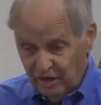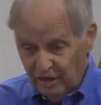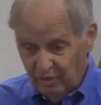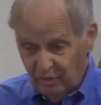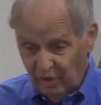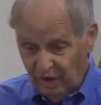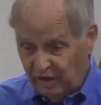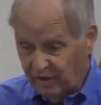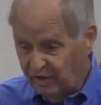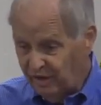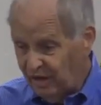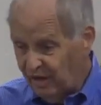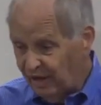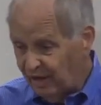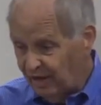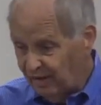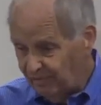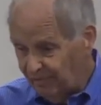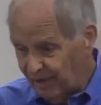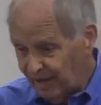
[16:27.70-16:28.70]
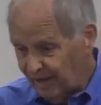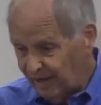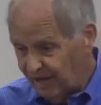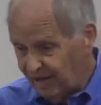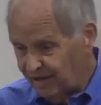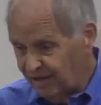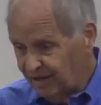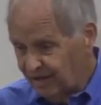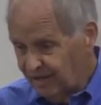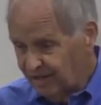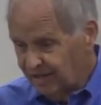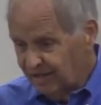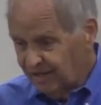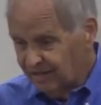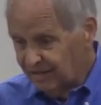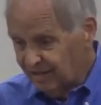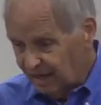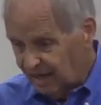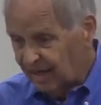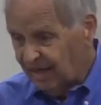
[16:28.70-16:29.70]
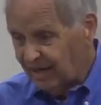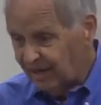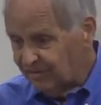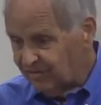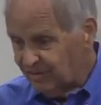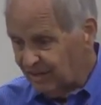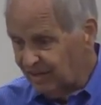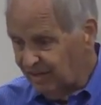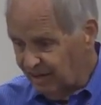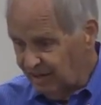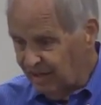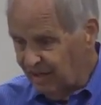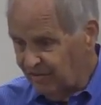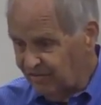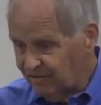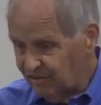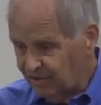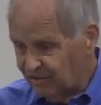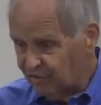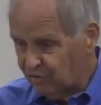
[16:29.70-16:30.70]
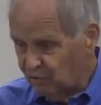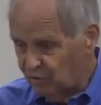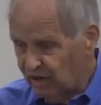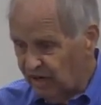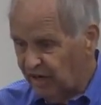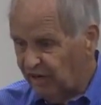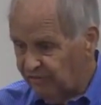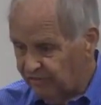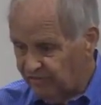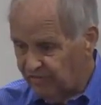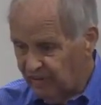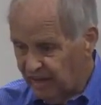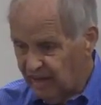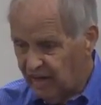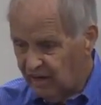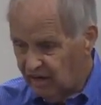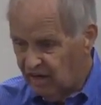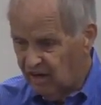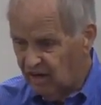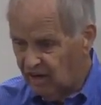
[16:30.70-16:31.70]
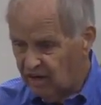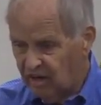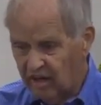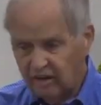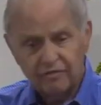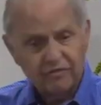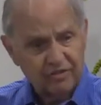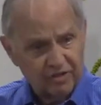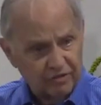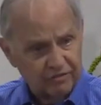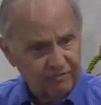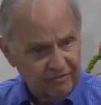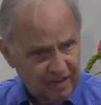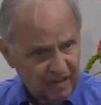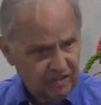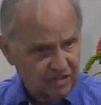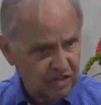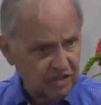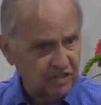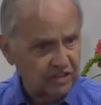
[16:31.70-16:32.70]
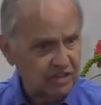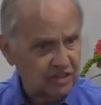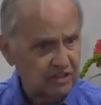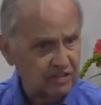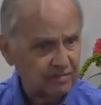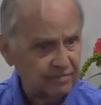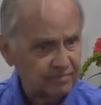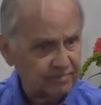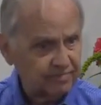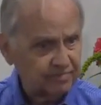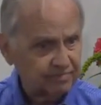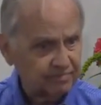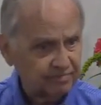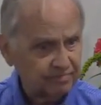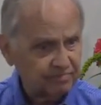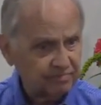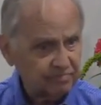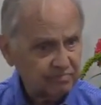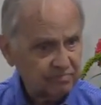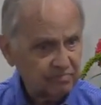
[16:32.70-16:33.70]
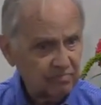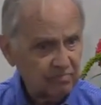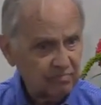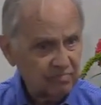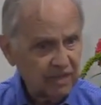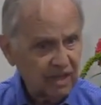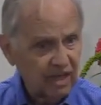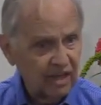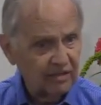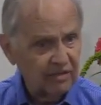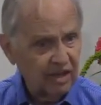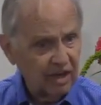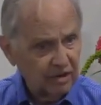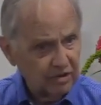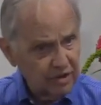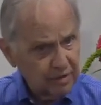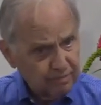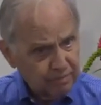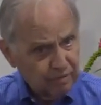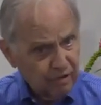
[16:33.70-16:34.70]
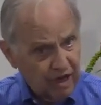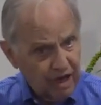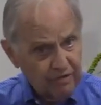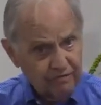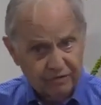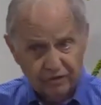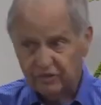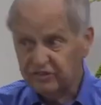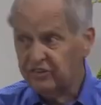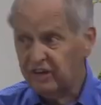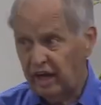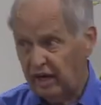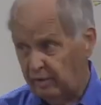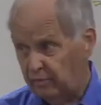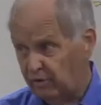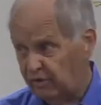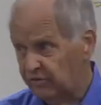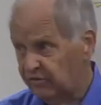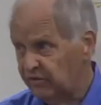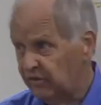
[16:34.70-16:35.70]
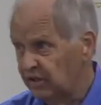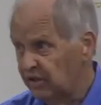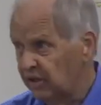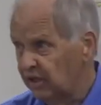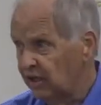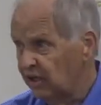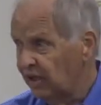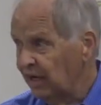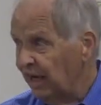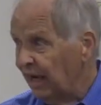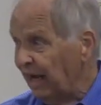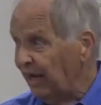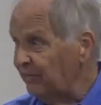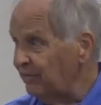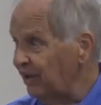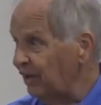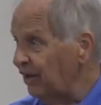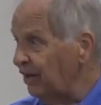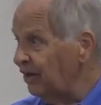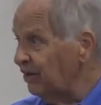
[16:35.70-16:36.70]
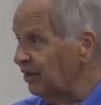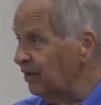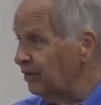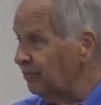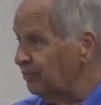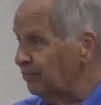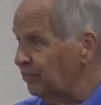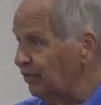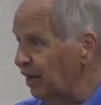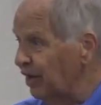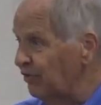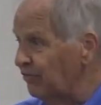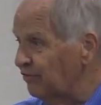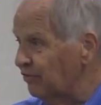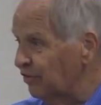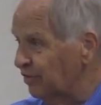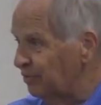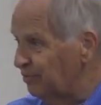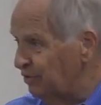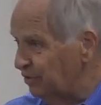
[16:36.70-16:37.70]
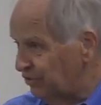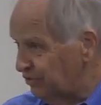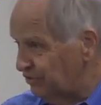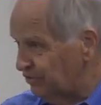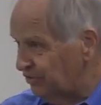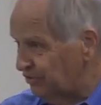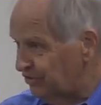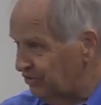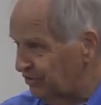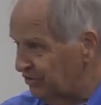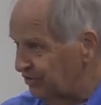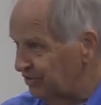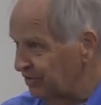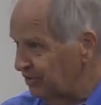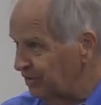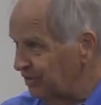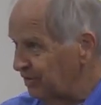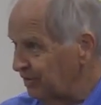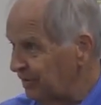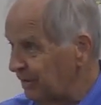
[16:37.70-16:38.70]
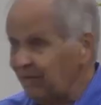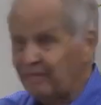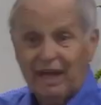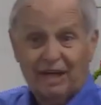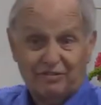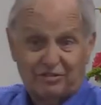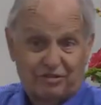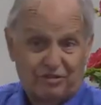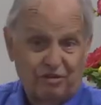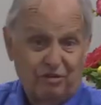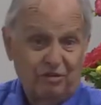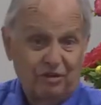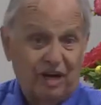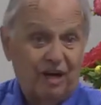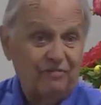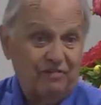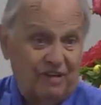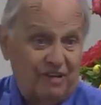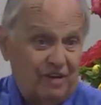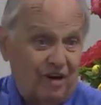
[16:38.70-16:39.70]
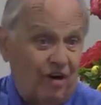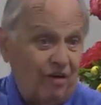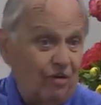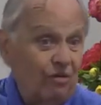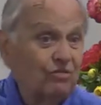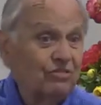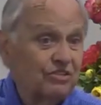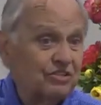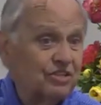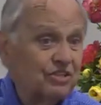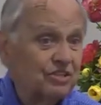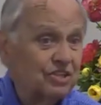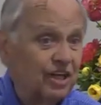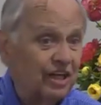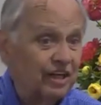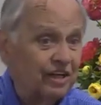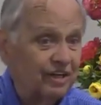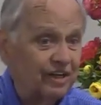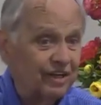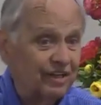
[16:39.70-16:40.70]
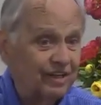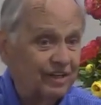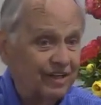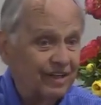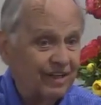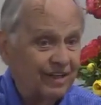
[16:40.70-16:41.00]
when a man dies and leaves his wife, they are left defenseless. And they are the prey for scammers. And they are the prey for abusers. And that's true enough in our own society.